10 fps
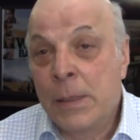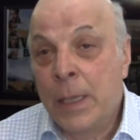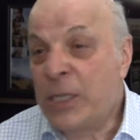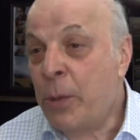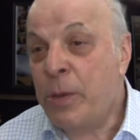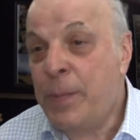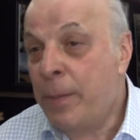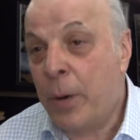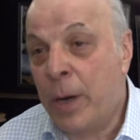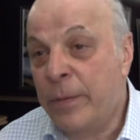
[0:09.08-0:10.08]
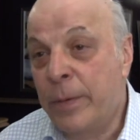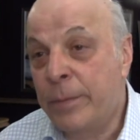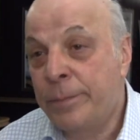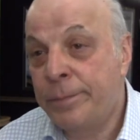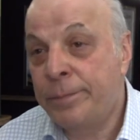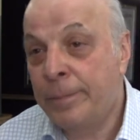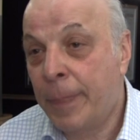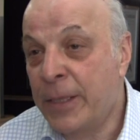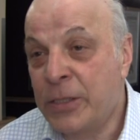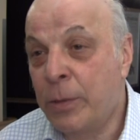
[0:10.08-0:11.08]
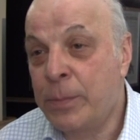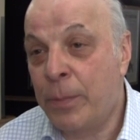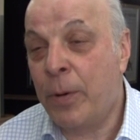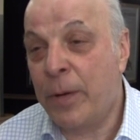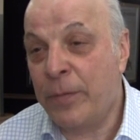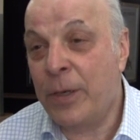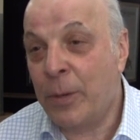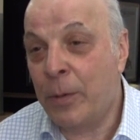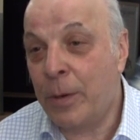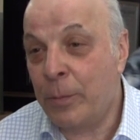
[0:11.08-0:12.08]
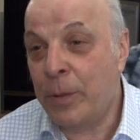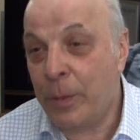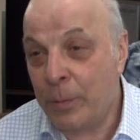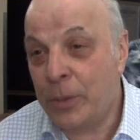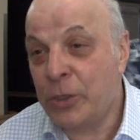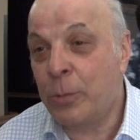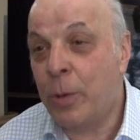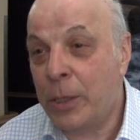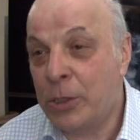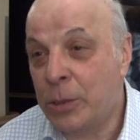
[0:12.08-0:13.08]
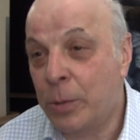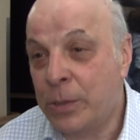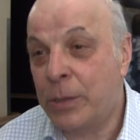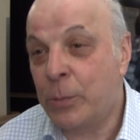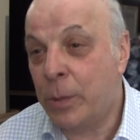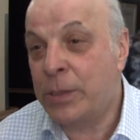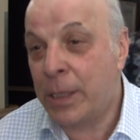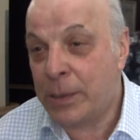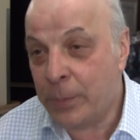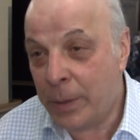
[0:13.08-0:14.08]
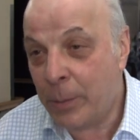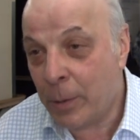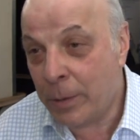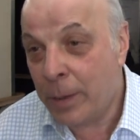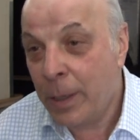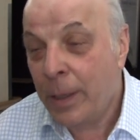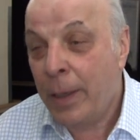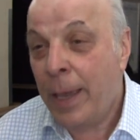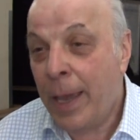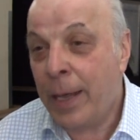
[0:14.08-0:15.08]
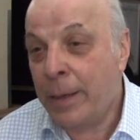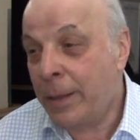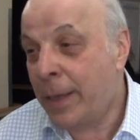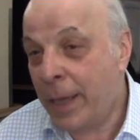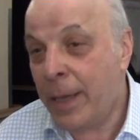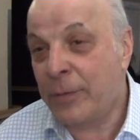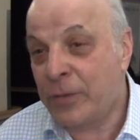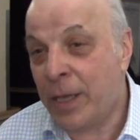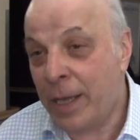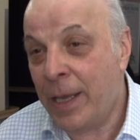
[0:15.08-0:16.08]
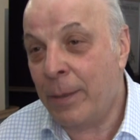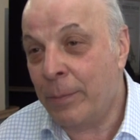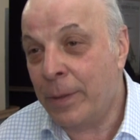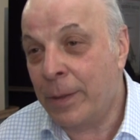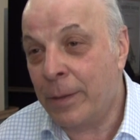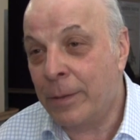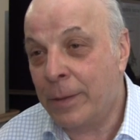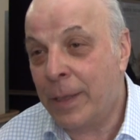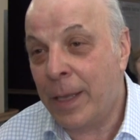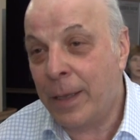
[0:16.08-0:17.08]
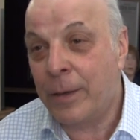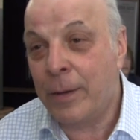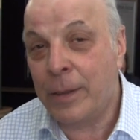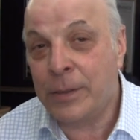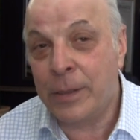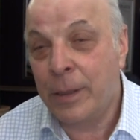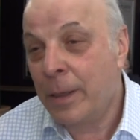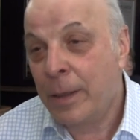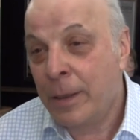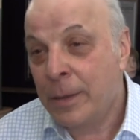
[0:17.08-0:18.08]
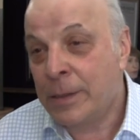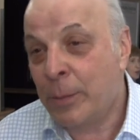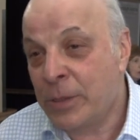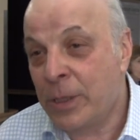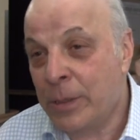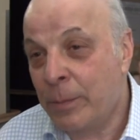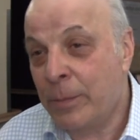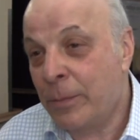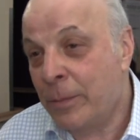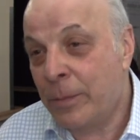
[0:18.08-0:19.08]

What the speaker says: It's always been part of it. It's always been part of it. You know, Richard Rodgers was once asked when he wrote Anne and the King of Siam, you know, the King and I, said, someone said to him,